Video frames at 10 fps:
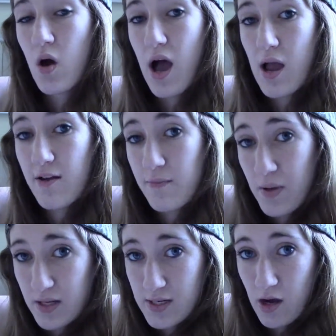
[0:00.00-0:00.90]
I
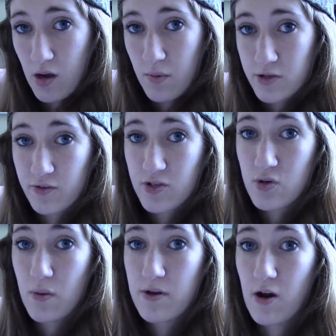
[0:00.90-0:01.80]
picked out a bunch of
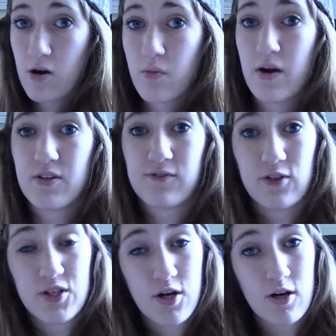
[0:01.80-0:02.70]
scrubby yarn when I was
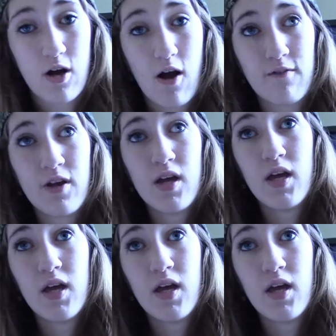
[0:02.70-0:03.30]
first starting off,